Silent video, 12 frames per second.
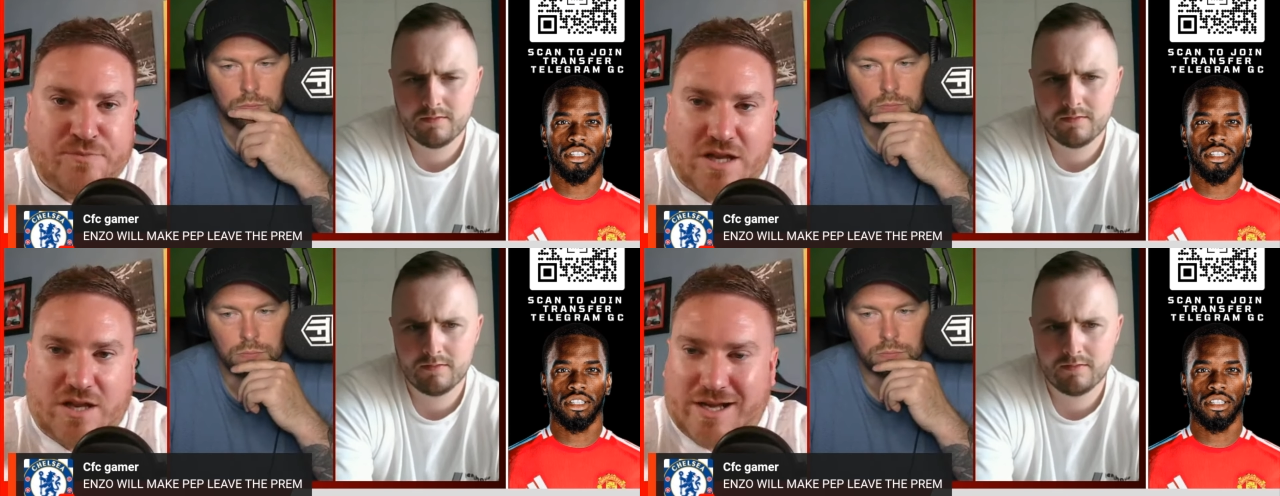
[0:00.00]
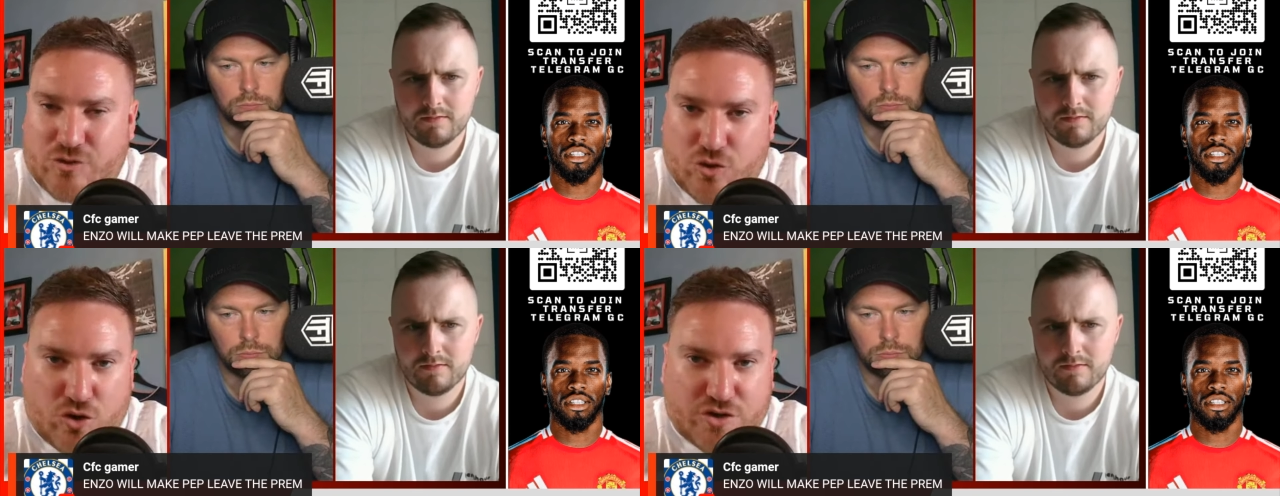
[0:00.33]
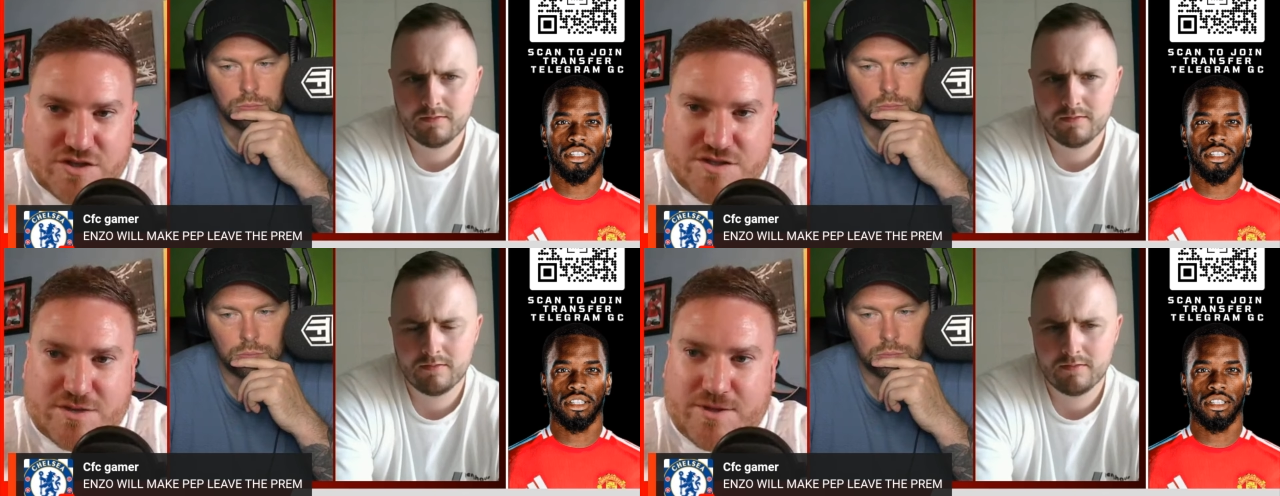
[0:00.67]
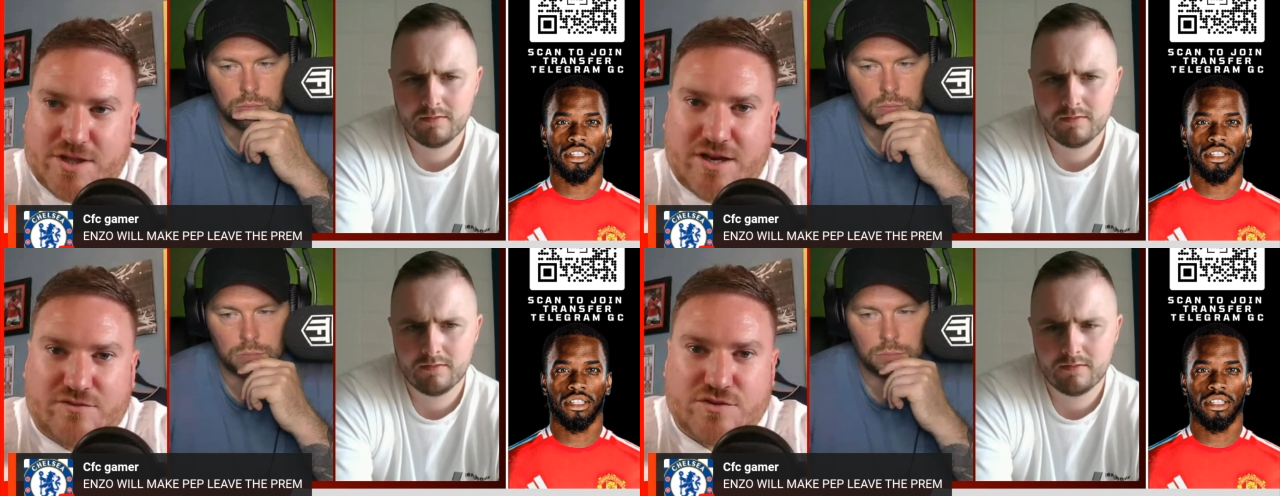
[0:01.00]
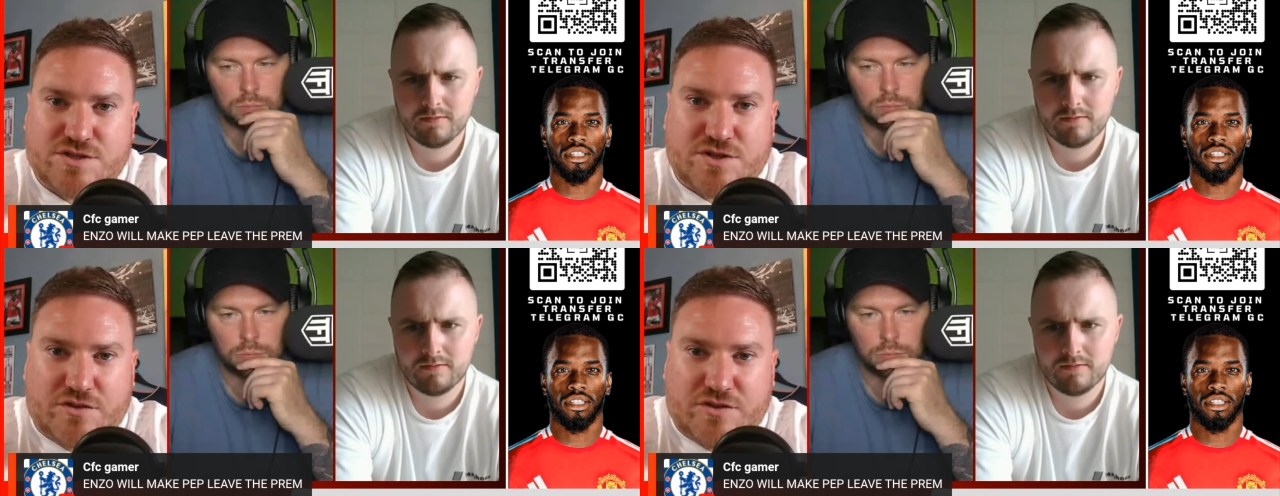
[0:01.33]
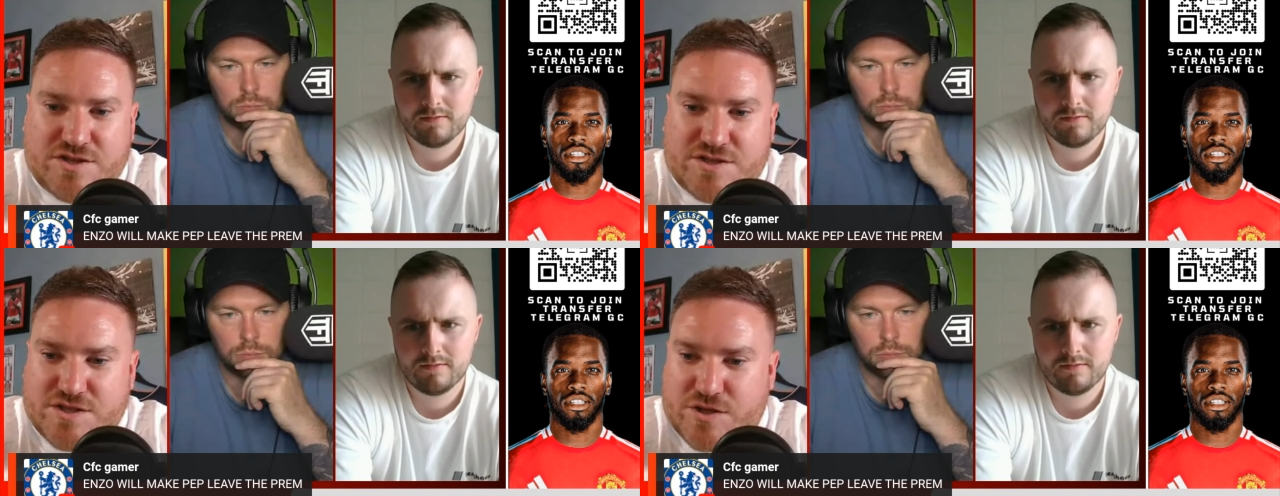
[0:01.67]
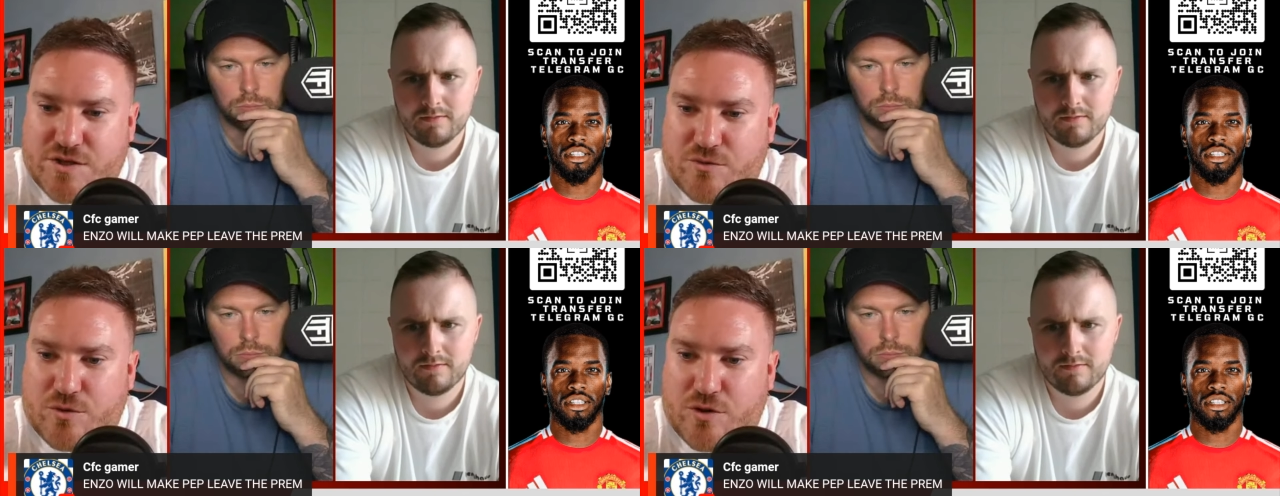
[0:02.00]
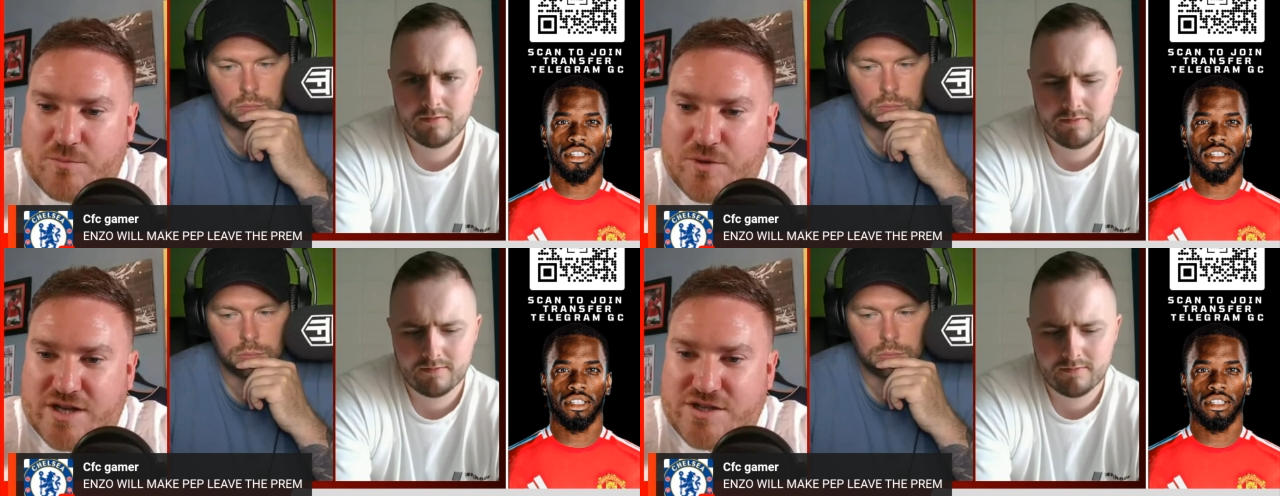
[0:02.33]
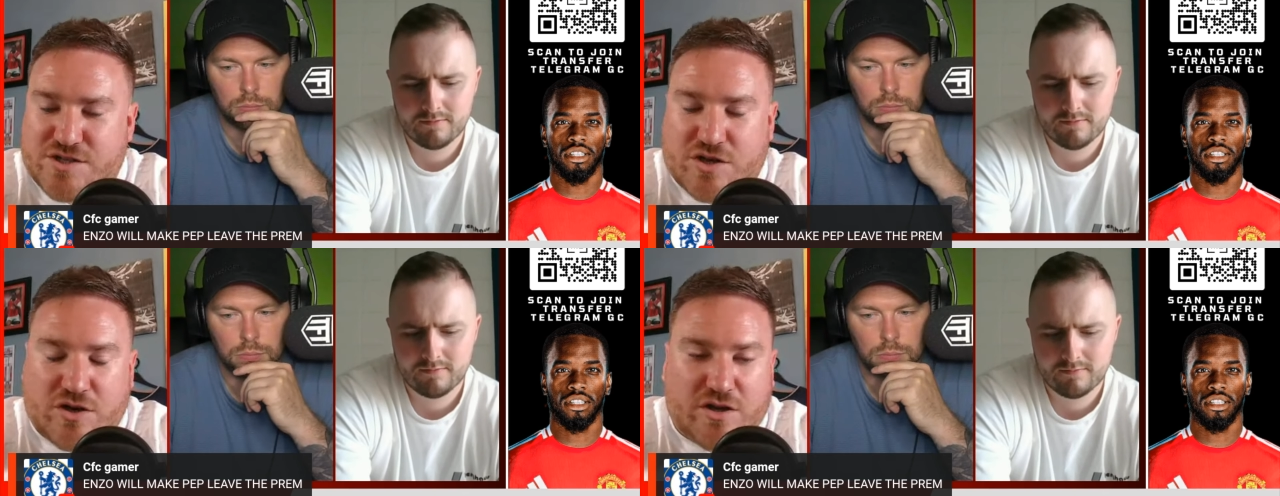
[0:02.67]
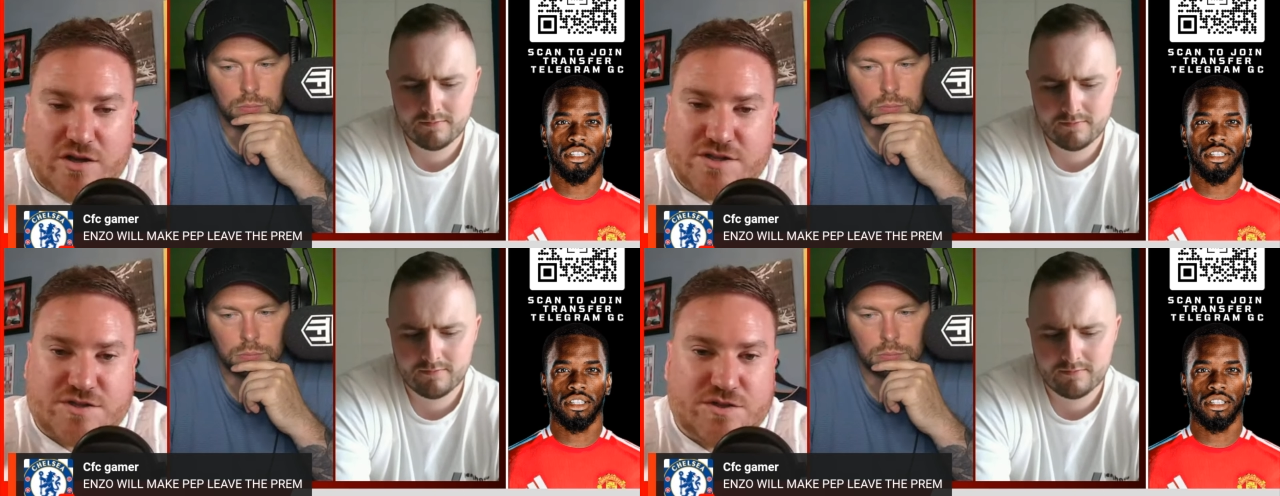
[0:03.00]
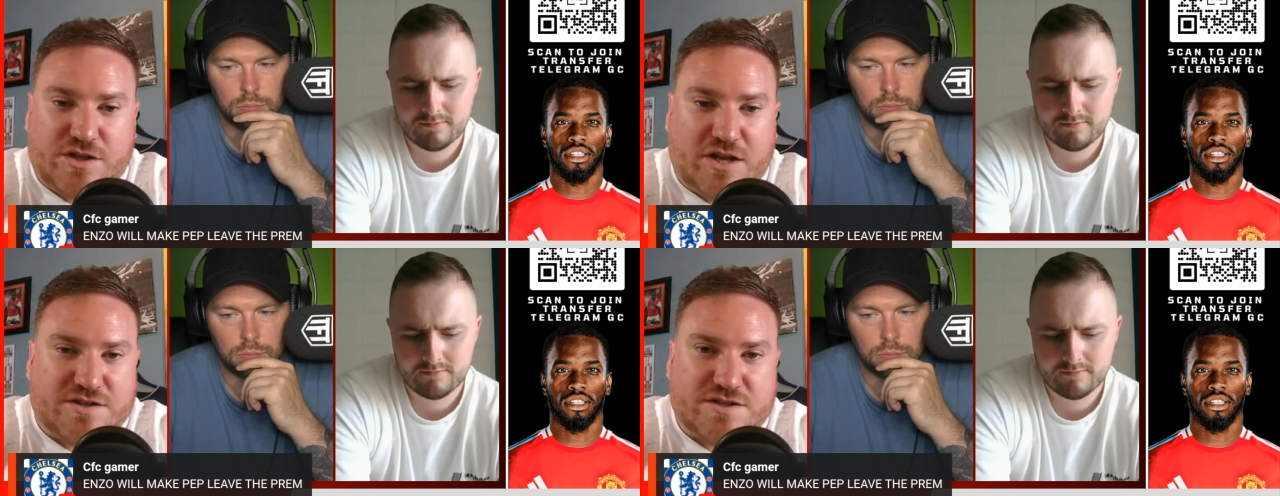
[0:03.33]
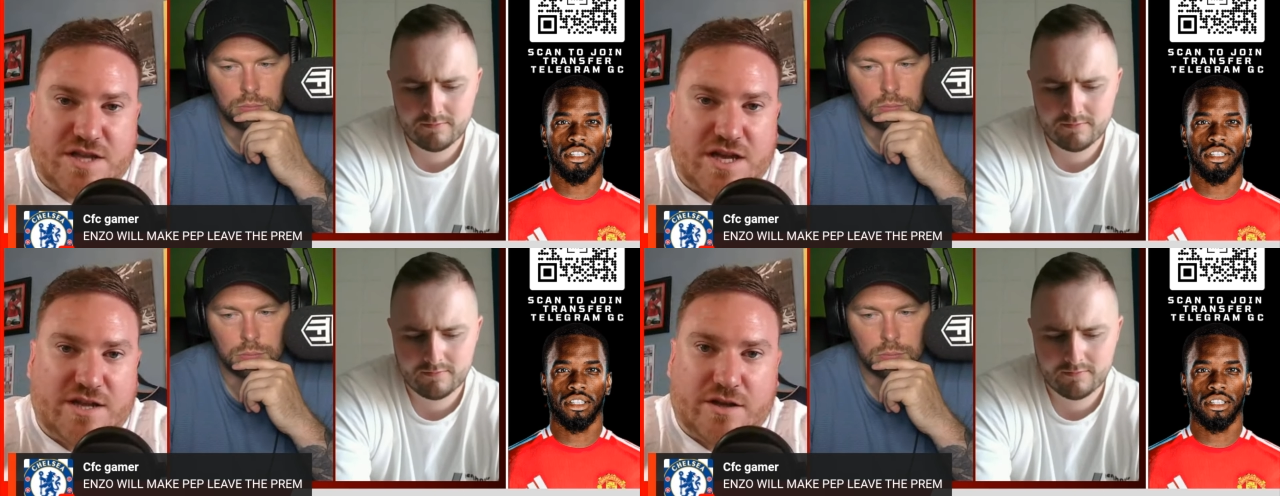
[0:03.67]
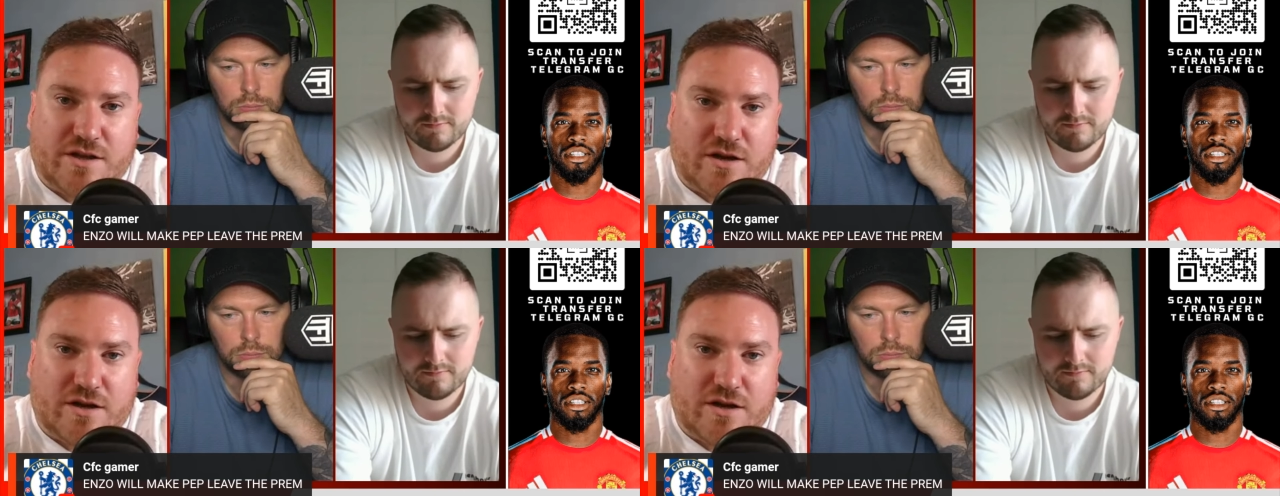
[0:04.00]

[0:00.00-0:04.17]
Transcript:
Speaker 1: like Don and some of the others, that this is going to work, but I just can't listen and understand it.